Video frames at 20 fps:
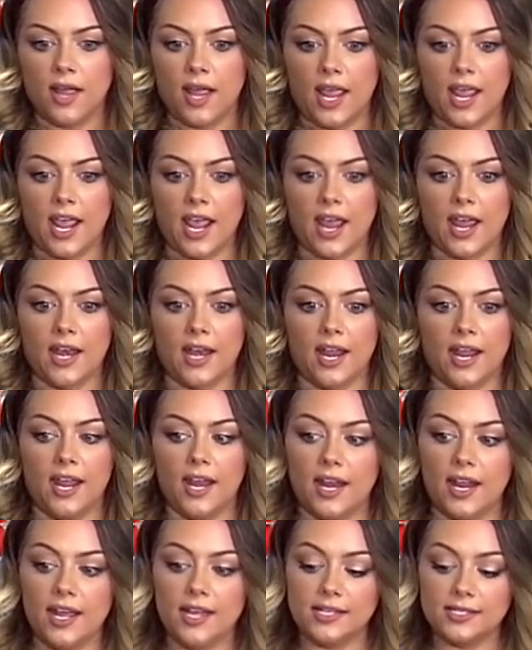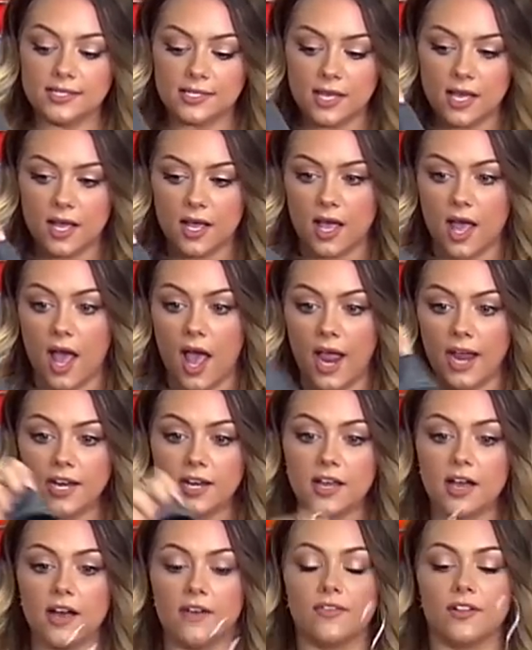And it is
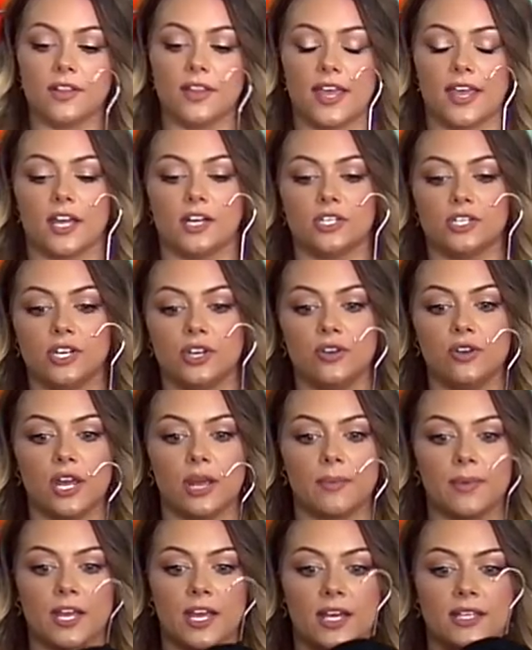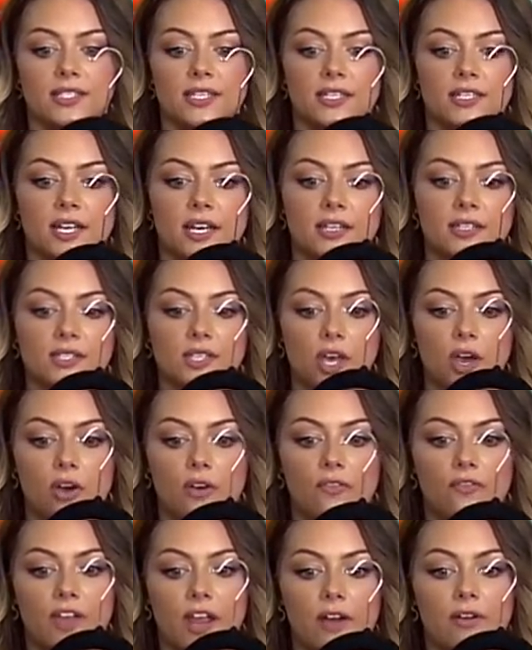kind of like a tunic because it does
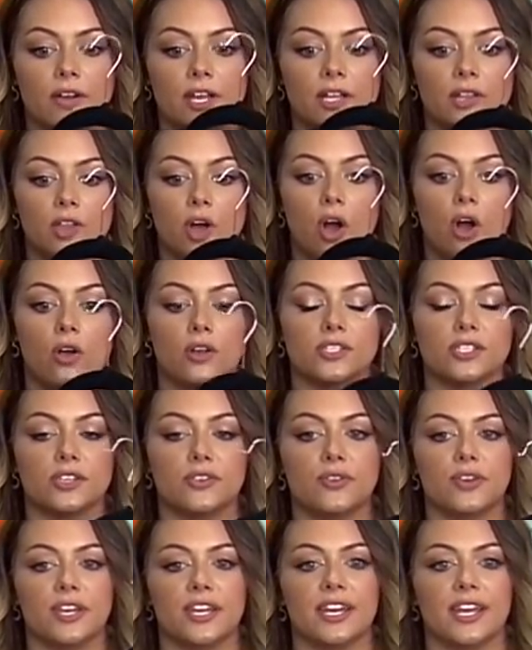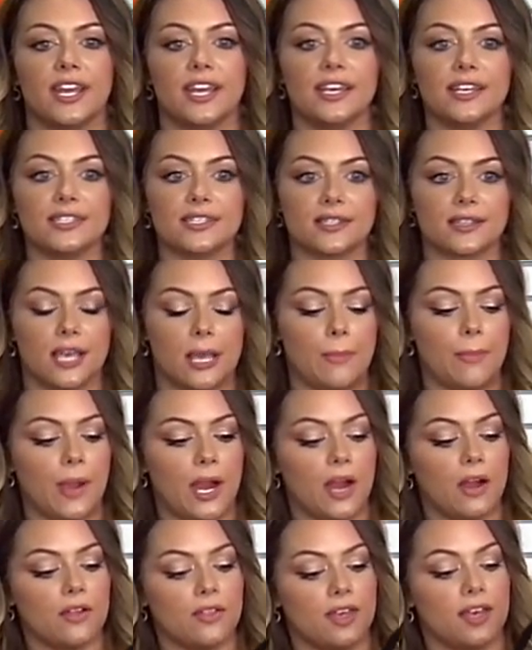go very long. So you can easily
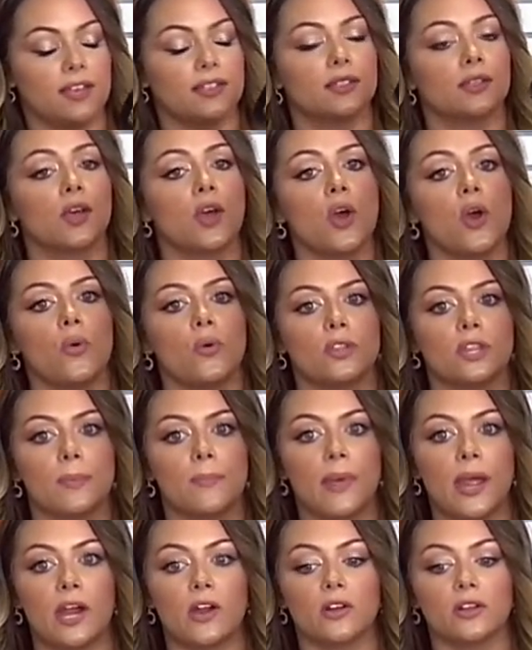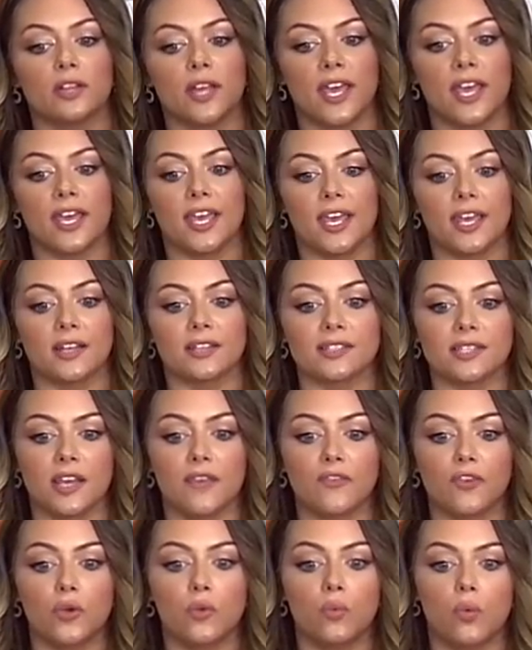pair this with a pair of leggings
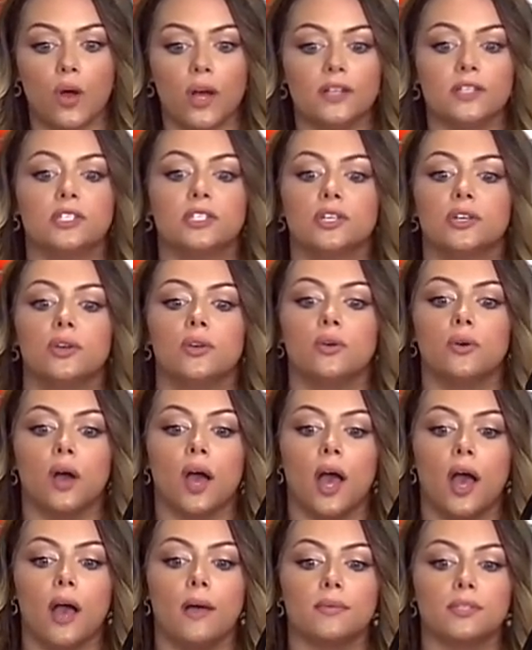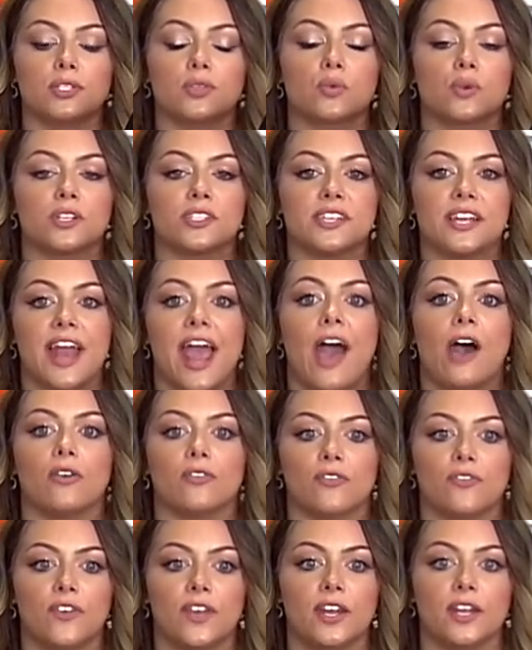if you want to source an
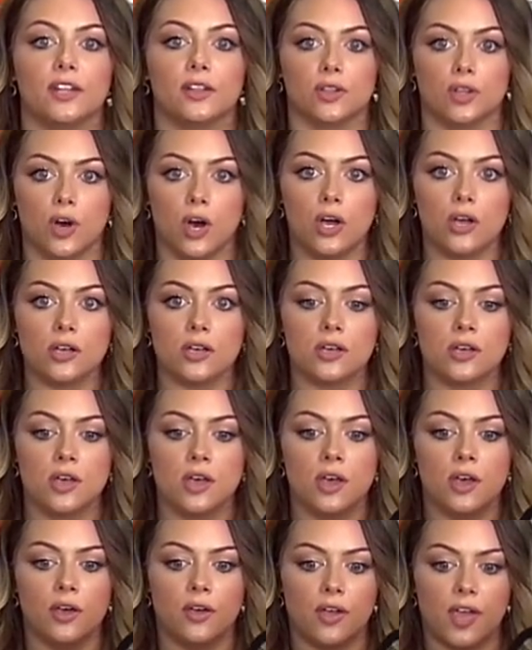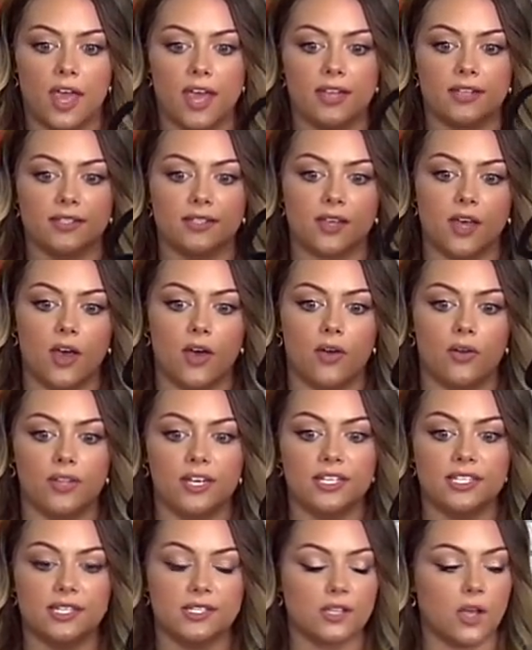outfitted look. Okay, so
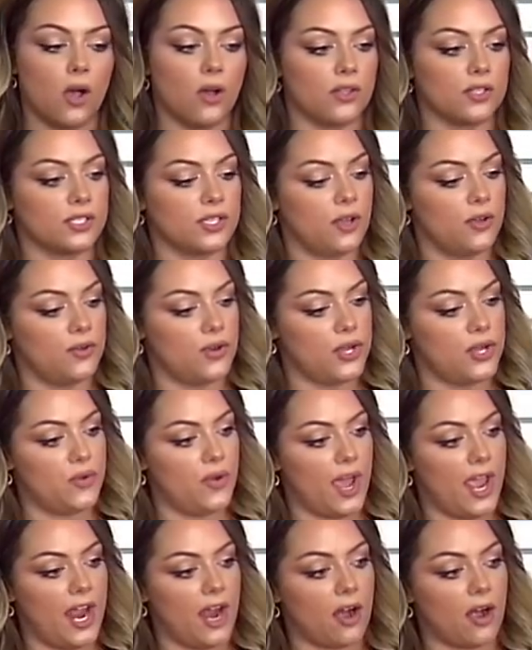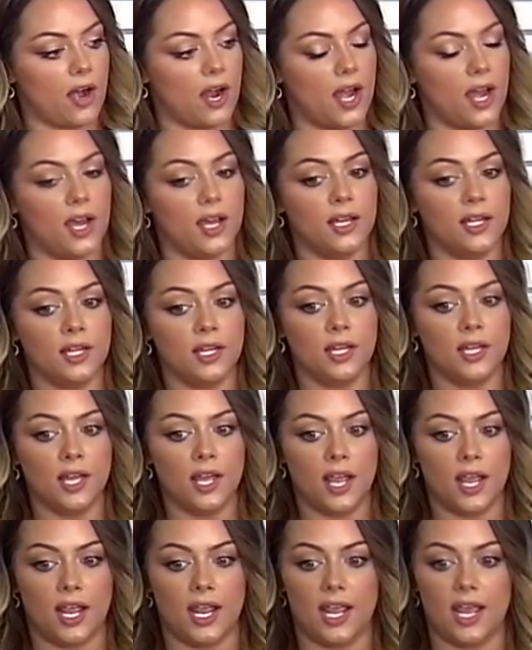this is also New Era,
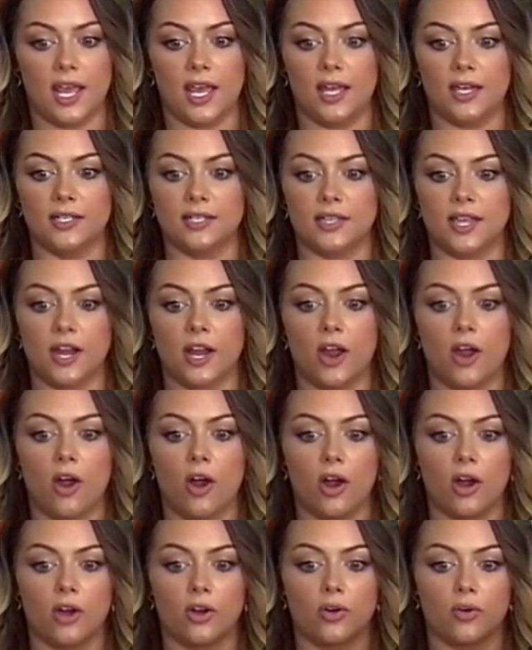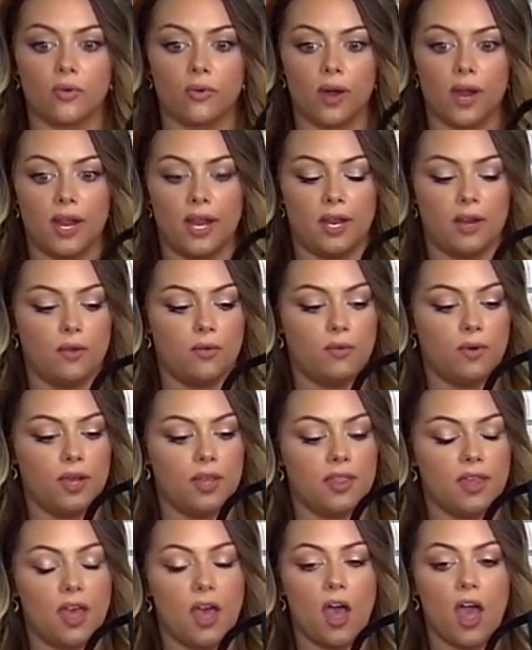and they are great
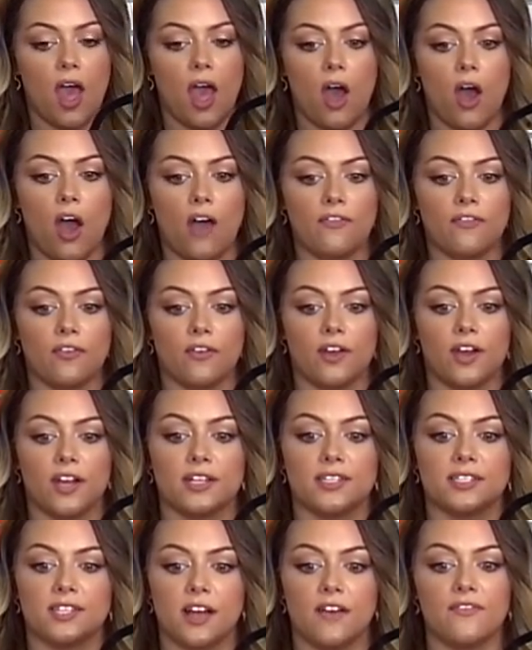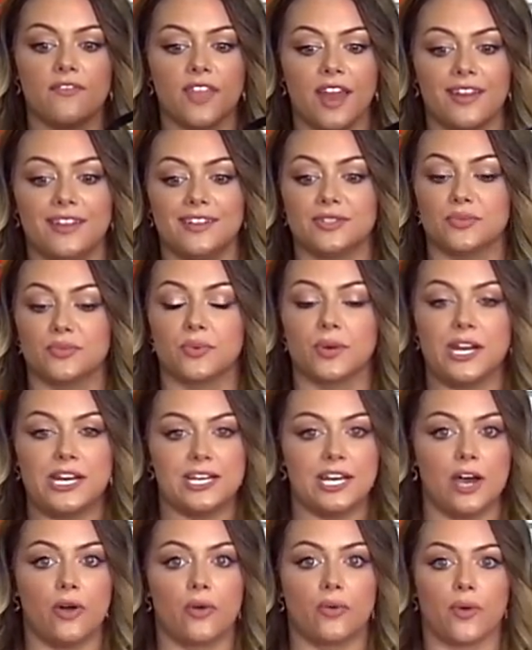with offering stuff that is
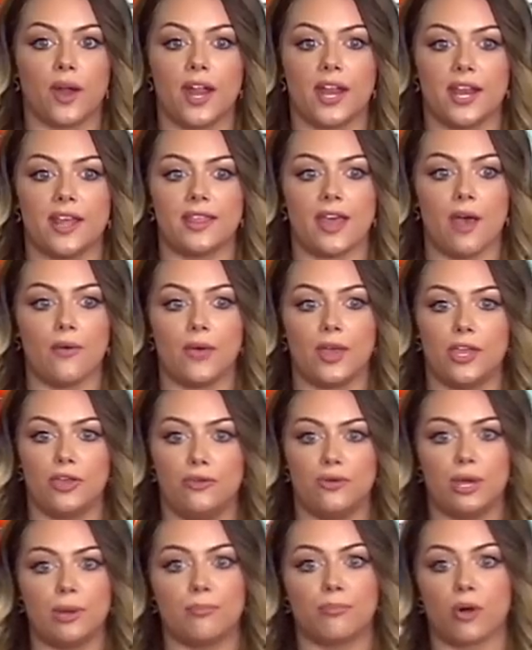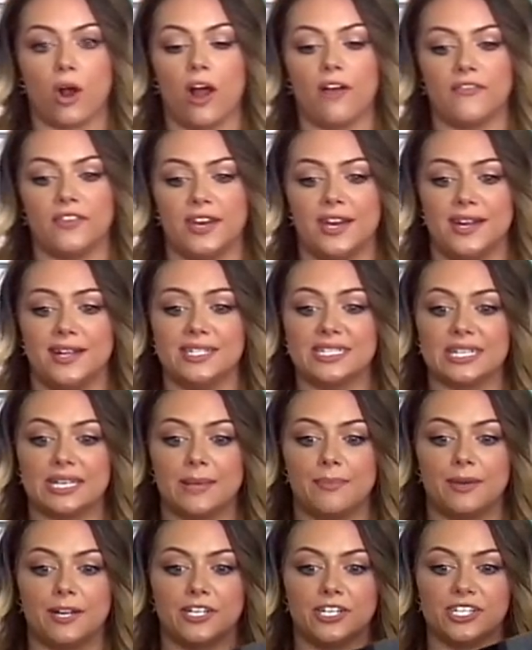retail ready. That way you can profit
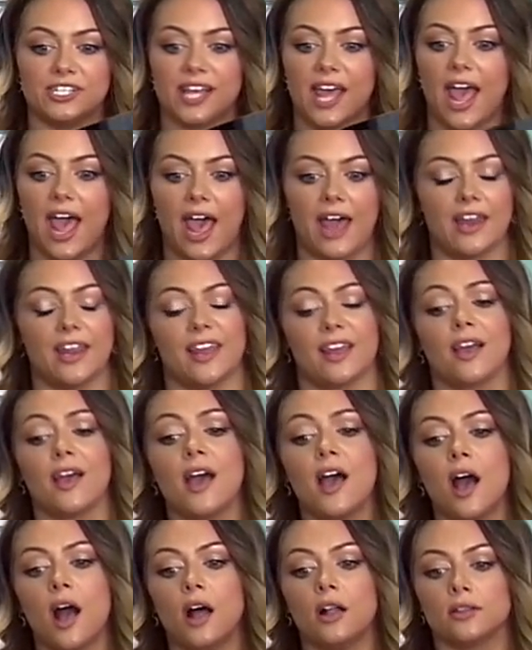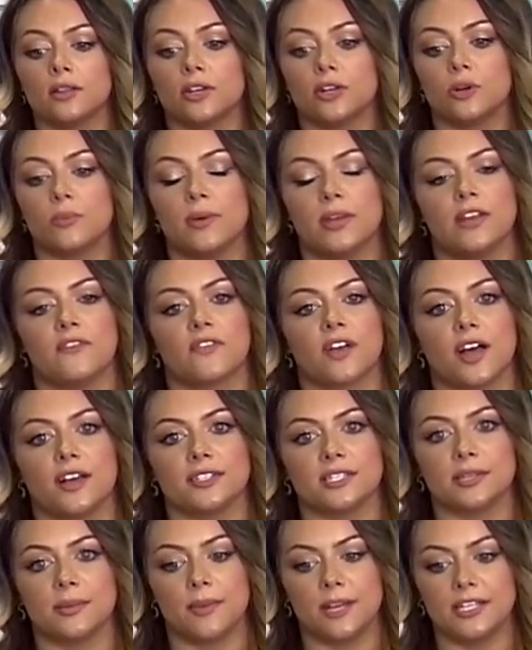easily by just adding a little bit of
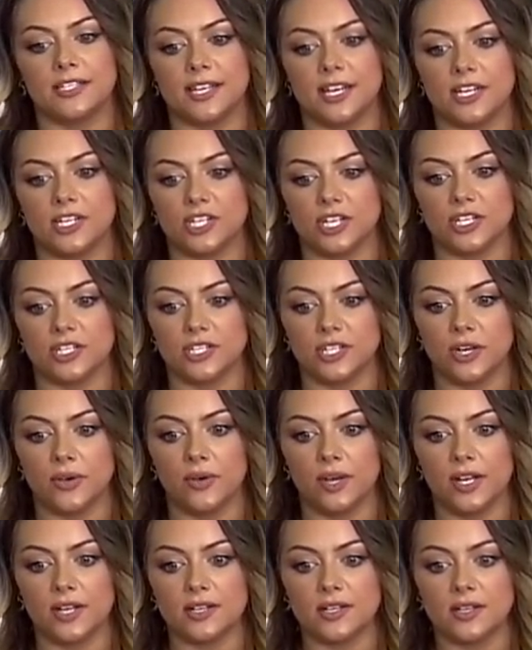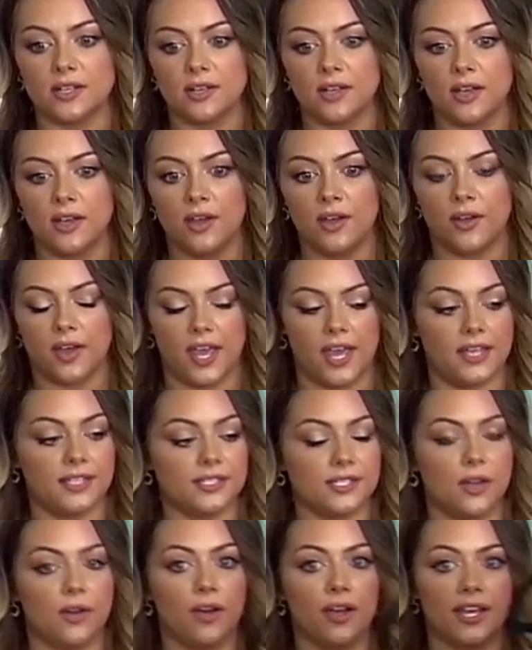customization to it. Okay,
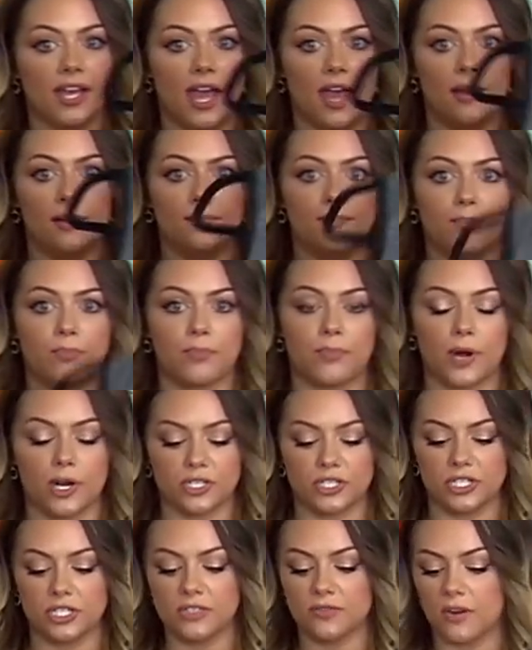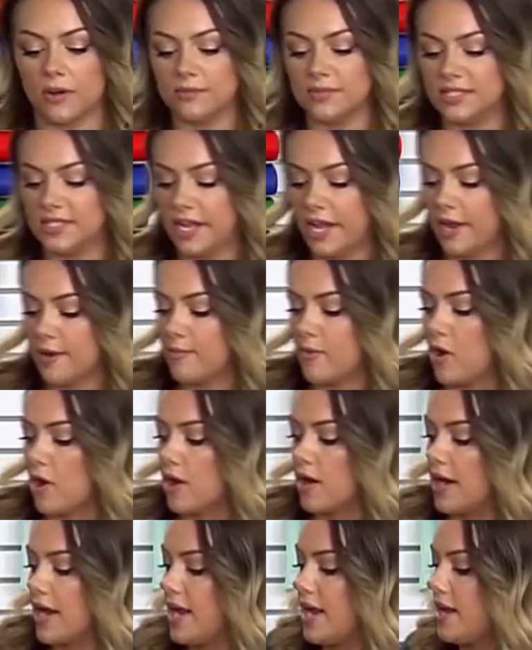so again, purchased from
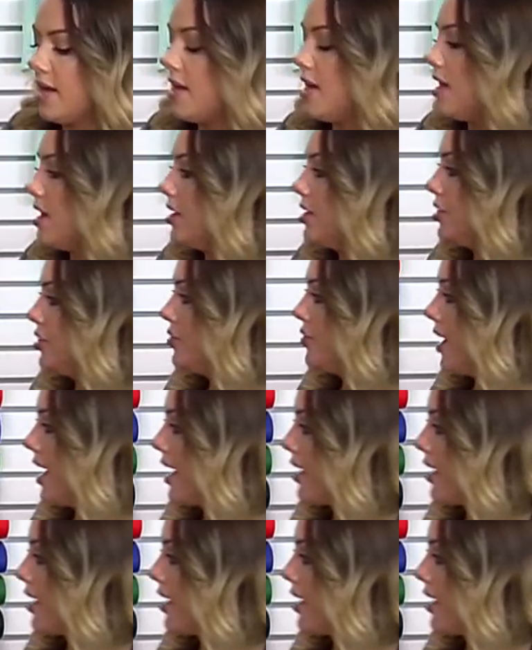SanMar and a New